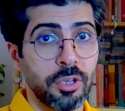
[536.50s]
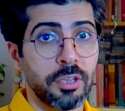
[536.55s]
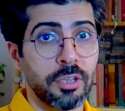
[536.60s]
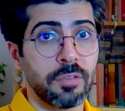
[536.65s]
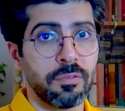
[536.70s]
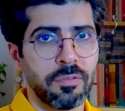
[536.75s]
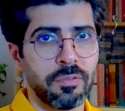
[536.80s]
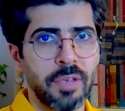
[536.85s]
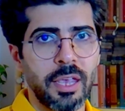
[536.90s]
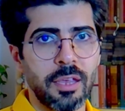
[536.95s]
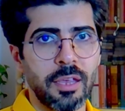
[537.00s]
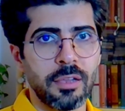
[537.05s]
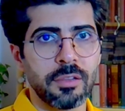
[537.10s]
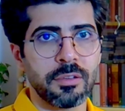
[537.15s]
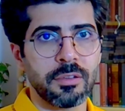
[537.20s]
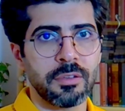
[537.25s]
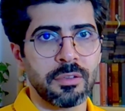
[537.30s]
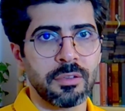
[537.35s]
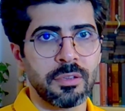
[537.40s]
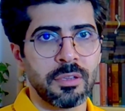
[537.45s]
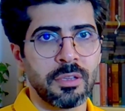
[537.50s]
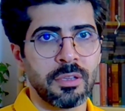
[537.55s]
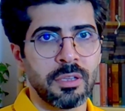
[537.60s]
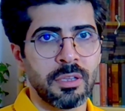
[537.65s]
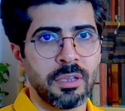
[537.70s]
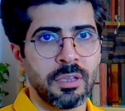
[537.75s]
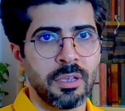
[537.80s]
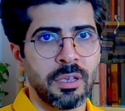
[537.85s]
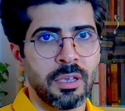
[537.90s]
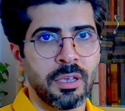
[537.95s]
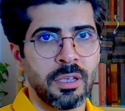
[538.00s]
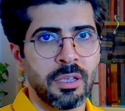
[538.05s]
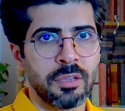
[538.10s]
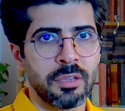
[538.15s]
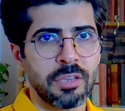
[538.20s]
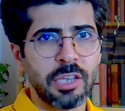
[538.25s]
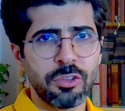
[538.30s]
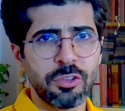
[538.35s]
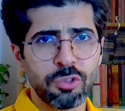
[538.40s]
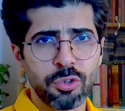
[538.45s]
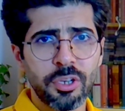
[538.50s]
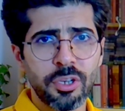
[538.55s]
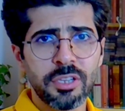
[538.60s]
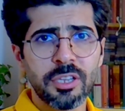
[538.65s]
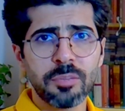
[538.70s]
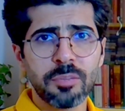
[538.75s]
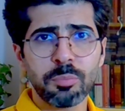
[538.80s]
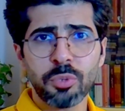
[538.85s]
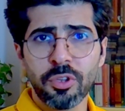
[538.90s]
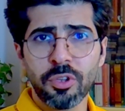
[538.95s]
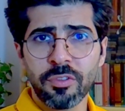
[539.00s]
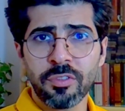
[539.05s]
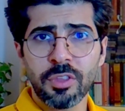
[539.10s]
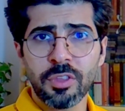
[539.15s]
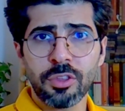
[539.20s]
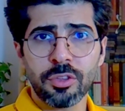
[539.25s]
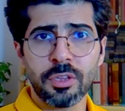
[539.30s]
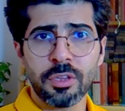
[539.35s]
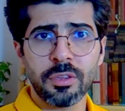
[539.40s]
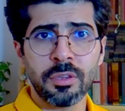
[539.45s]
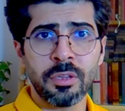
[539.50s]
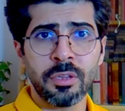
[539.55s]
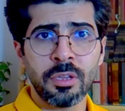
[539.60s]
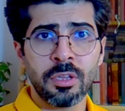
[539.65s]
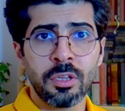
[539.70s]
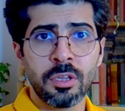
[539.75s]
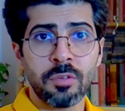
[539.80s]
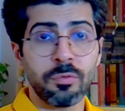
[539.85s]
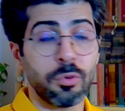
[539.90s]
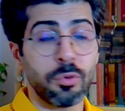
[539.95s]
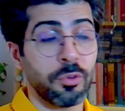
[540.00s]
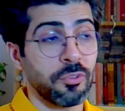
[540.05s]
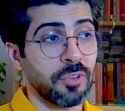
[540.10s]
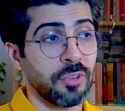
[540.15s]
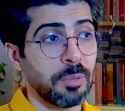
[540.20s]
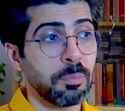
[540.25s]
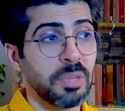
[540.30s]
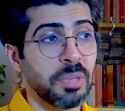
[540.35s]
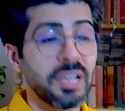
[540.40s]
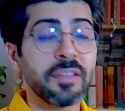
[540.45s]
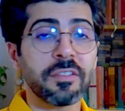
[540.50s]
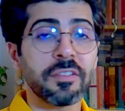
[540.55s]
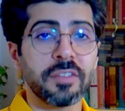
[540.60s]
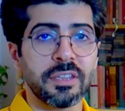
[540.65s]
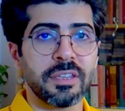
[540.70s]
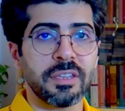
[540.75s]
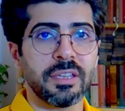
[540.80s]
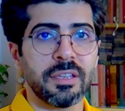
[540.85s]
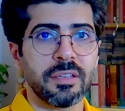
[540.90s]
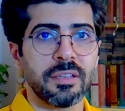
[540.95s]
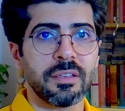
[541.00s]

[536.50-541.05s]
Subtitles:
failed. They traded precision for simplicity,